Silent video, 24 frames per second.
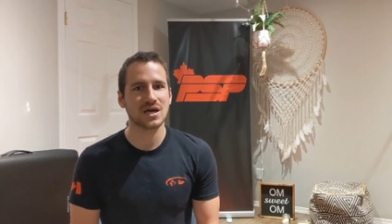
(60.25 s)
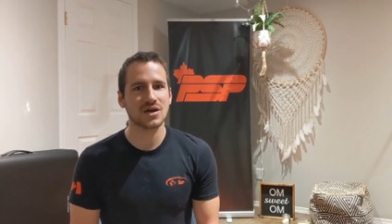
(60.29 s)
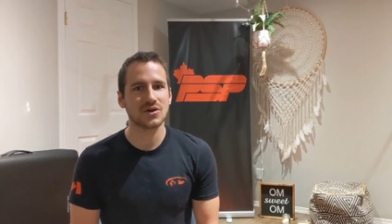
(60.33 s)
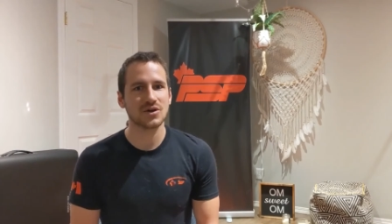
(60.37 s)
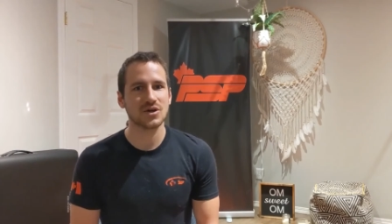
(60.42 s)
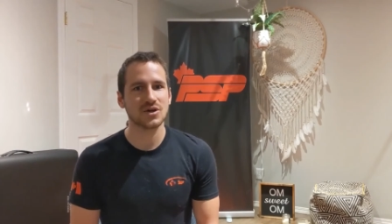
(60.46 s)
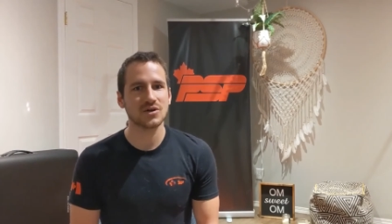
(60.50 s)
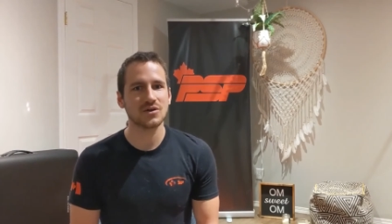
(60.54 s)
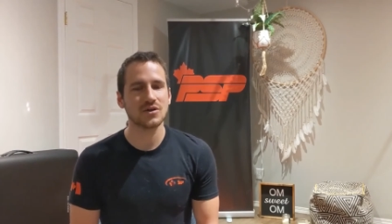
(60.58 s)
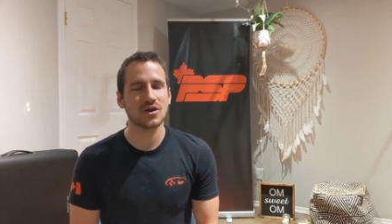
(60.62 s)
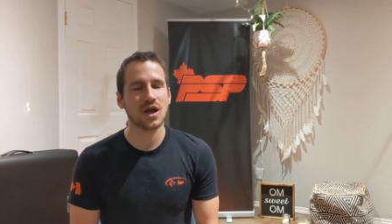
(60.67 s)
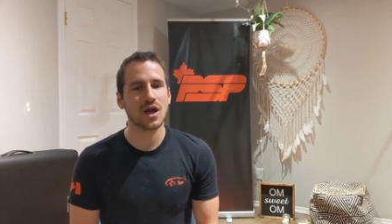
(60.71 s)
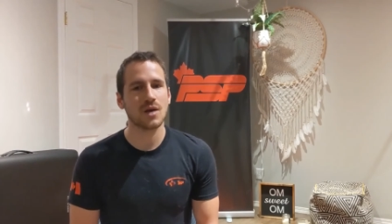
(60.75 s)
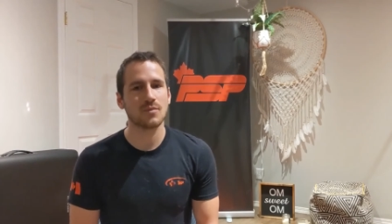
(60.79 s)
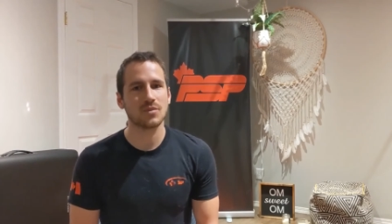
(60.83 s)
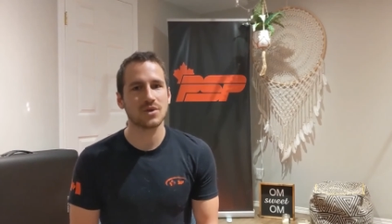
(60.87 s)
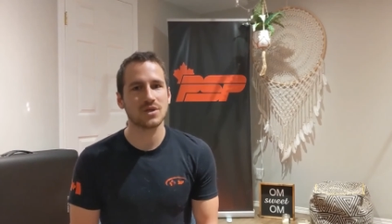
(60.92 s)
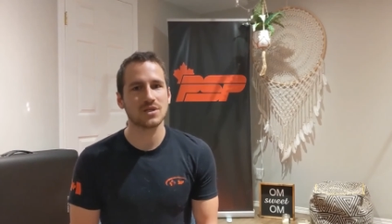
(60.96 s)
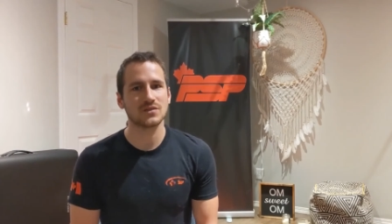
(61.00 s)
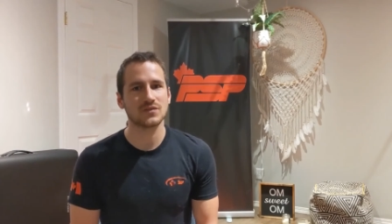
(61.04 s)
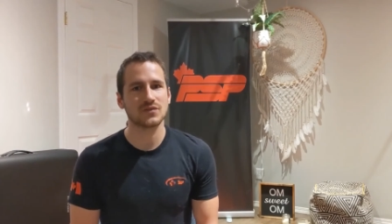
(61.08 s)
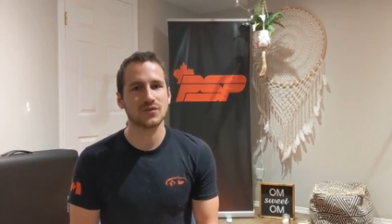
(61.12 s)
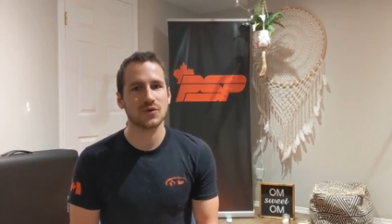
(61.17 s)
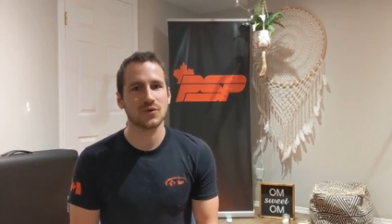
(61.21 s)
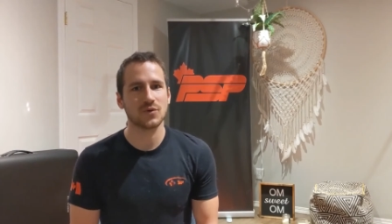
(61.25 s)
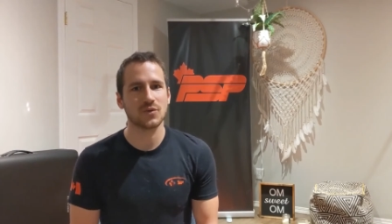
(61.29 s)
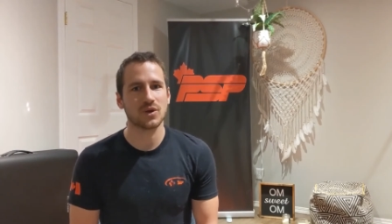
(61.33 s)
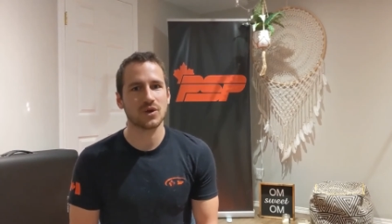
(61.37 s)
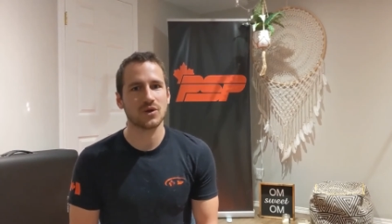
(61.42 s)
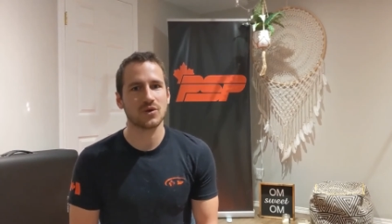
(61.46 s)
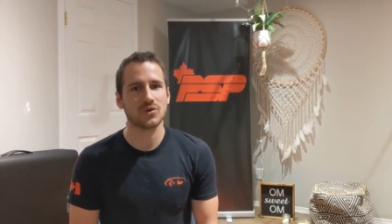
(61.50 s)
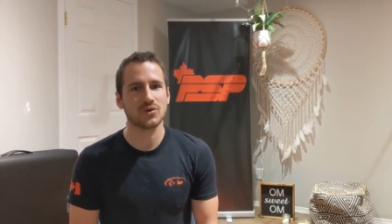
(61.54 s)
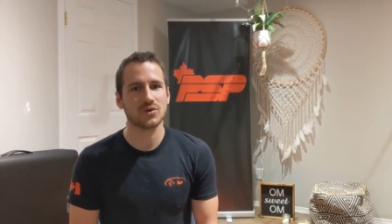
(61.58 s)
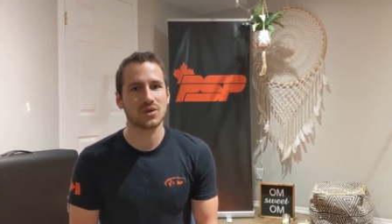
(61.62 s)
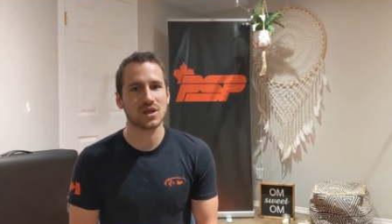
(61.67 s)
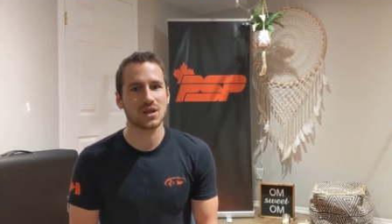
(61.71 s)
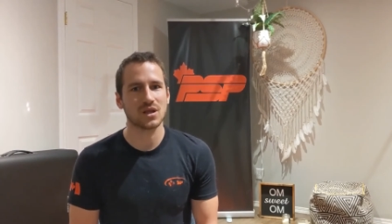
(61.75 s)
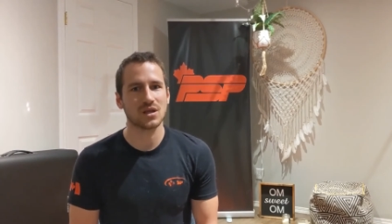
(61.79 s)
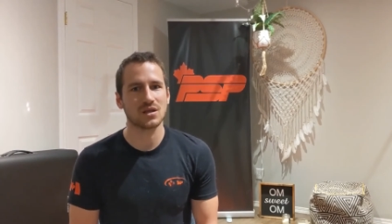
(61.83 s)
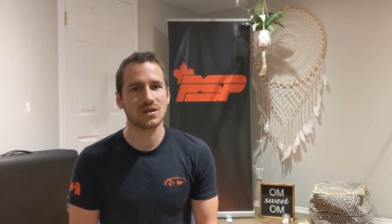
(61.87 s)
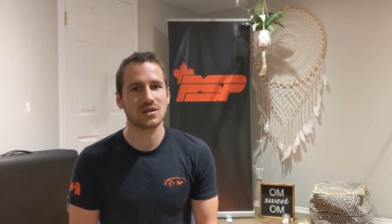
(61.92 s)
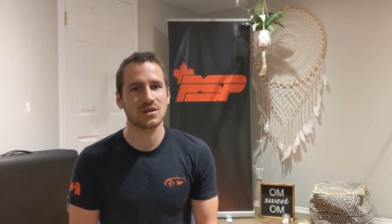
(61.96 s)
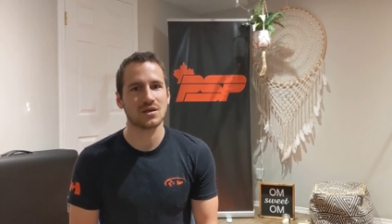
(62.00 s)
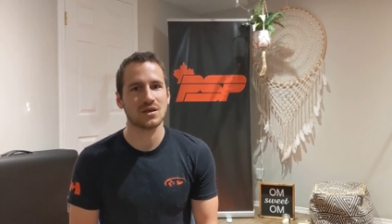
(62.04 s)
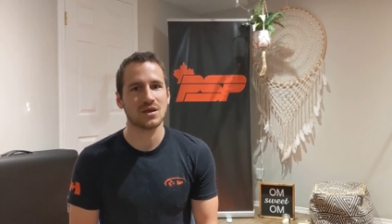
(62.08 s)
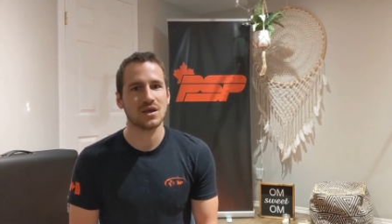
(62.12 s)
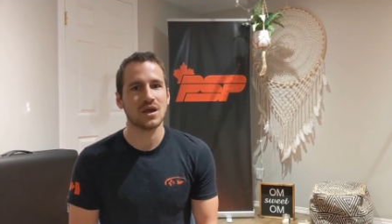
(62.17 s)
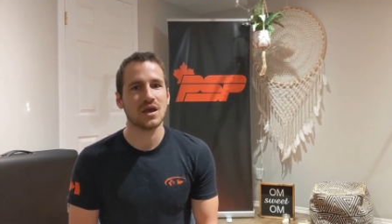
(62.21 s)
out here at Base 4 in Cold
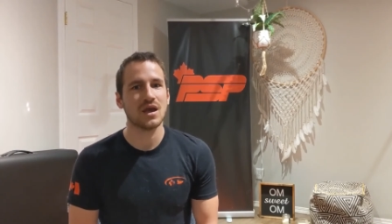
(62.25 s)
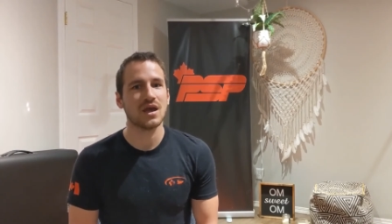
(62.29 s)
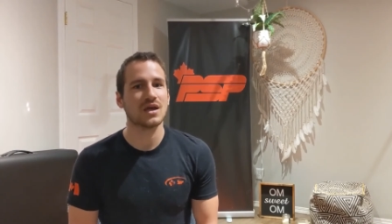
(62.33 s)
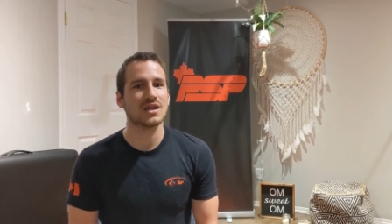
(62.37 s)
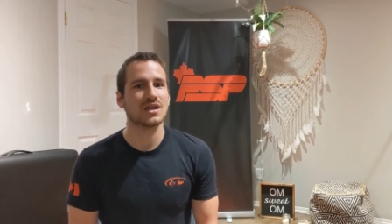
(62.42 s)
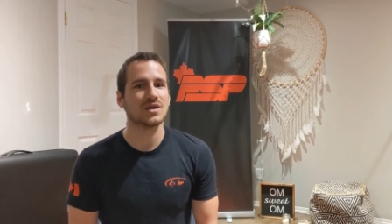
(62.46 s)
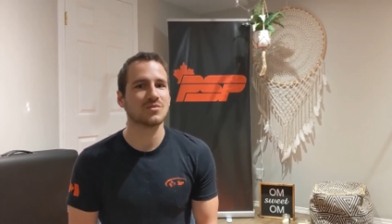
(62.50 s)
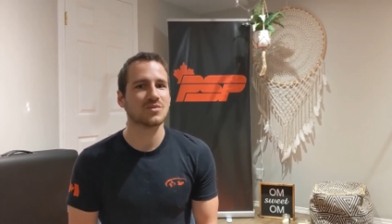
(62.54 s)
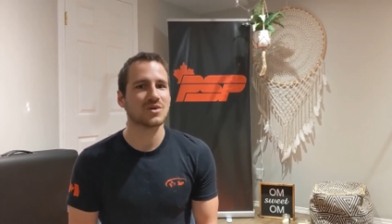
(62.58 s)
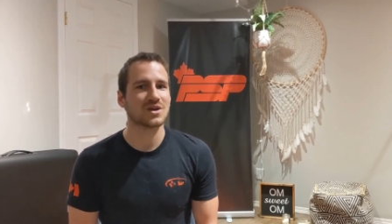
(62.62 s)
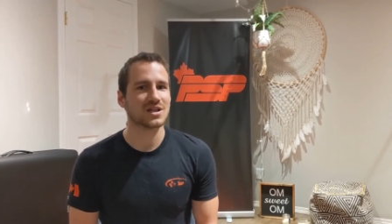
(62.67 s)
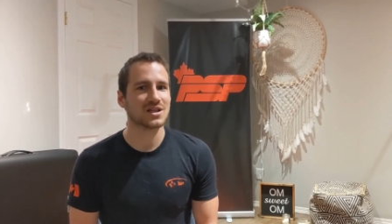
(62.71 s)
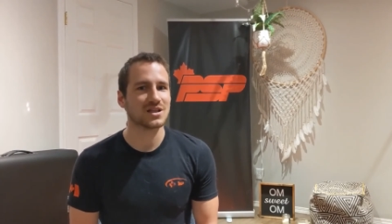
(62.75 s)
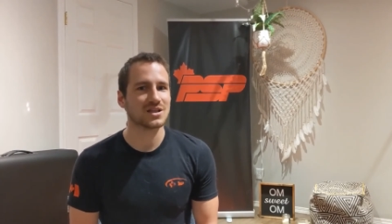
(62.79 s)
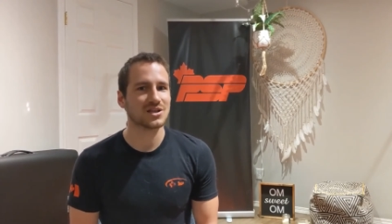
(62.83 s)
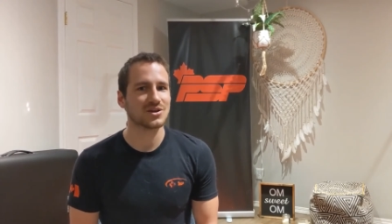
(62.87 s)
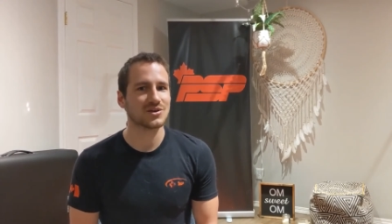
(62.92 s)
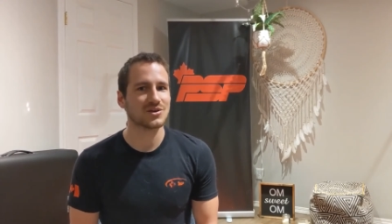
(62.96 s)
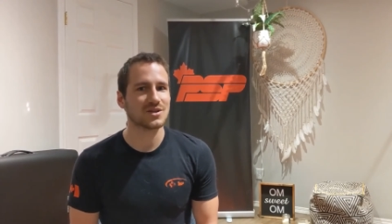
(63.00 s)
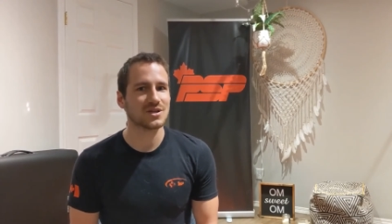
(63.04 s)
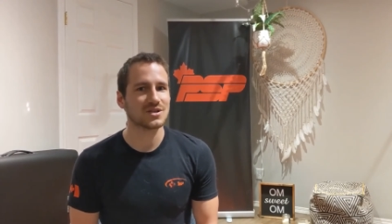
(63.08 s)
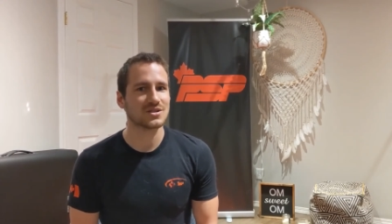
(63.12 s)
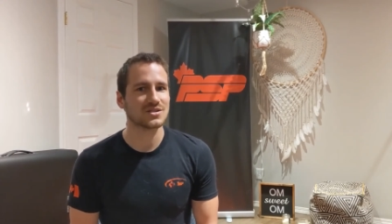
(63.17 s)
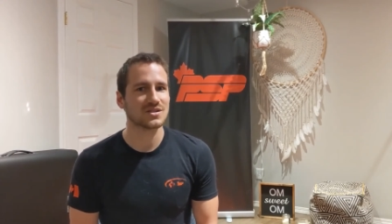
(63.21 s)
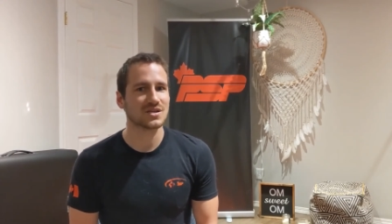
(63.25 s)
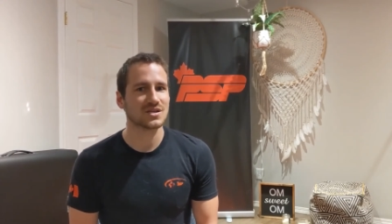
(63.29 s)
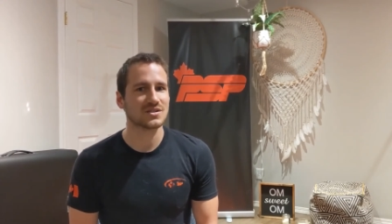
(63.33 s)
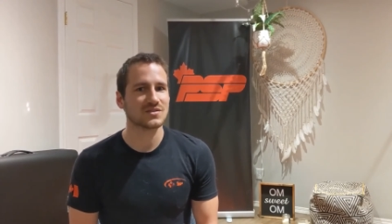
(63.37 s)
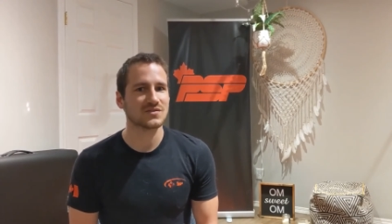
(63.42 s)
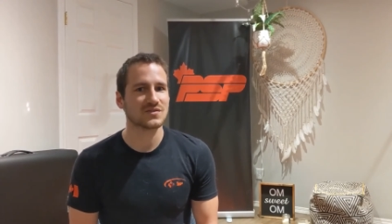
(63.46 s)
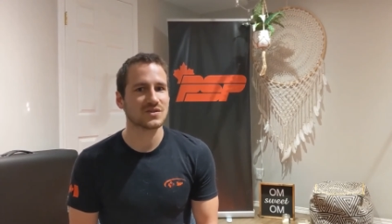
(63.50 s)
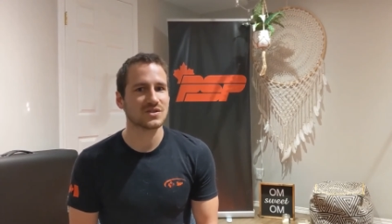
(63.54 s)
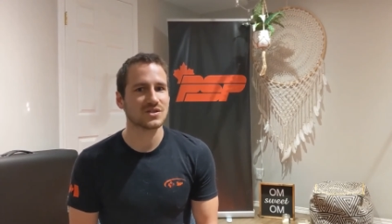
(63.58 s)
Lake. And I'm a clinical exercise